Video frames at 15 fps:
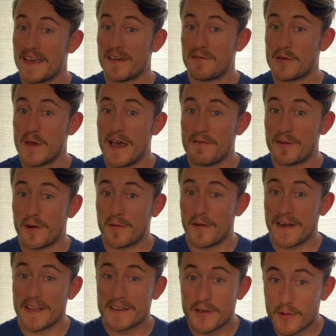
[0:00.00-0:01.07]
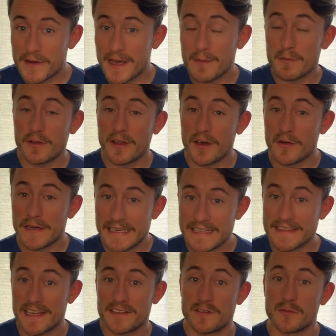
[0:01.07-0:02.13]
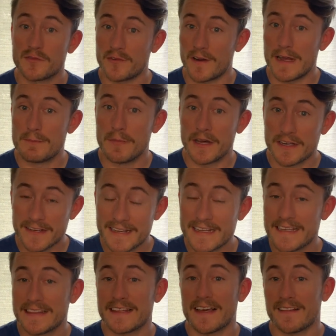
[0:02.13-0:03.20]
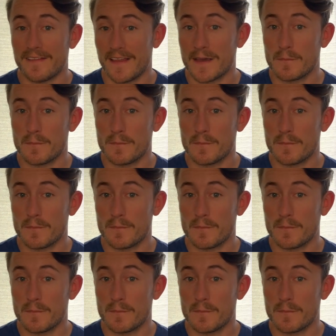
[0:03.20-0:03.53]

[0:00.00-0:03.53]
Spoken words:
if you haven't already, go down below, hit that subscribe button, hit that like